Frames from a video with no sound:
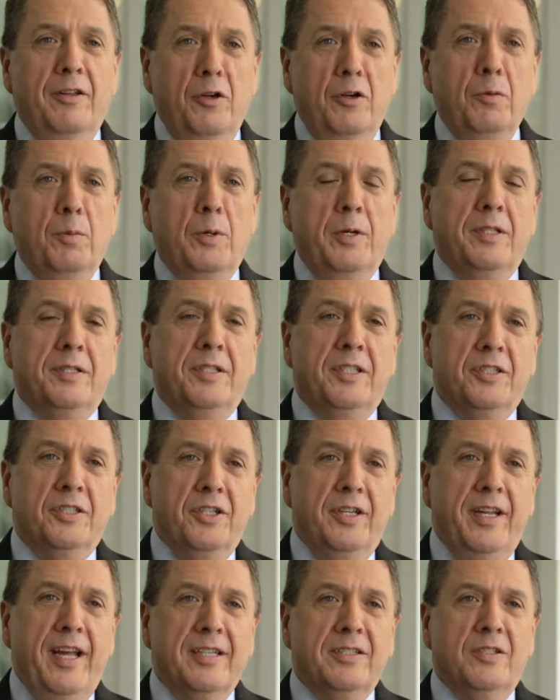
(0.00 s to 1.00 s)
The Uber
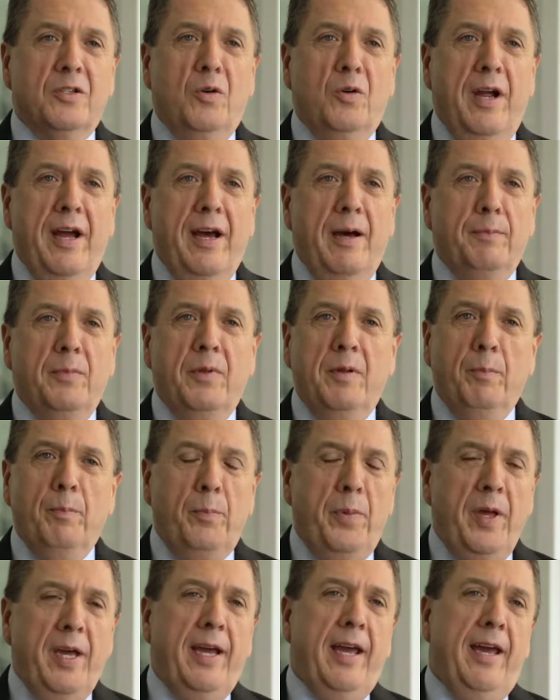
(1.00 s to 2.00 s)
decision has
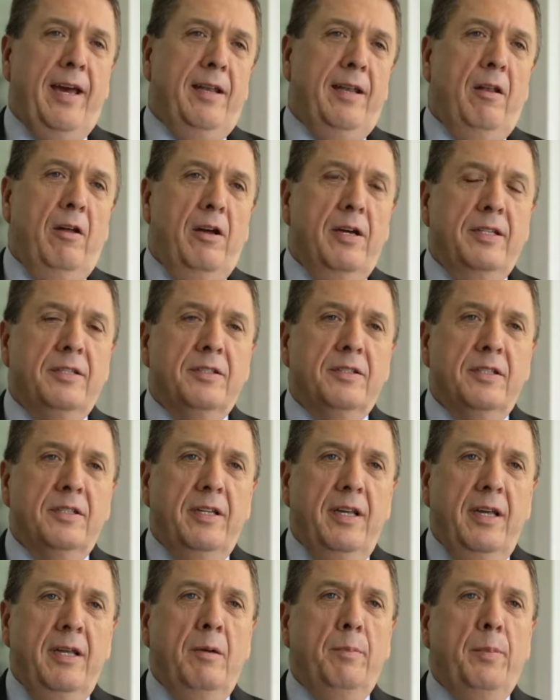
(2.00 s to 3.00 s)
grabbed big headlines
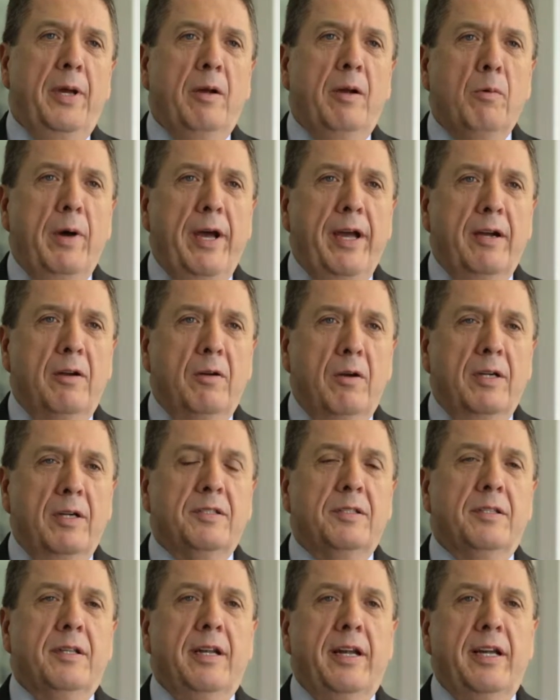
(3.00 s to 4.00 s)
in a big way
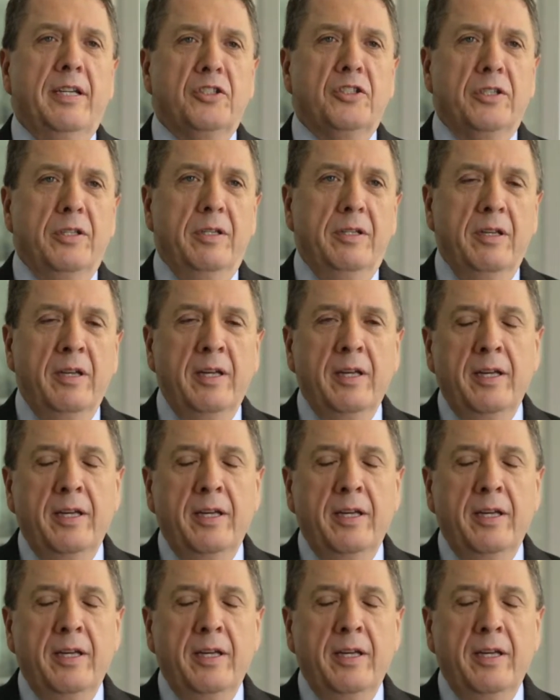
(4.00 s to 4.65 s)
across the nation.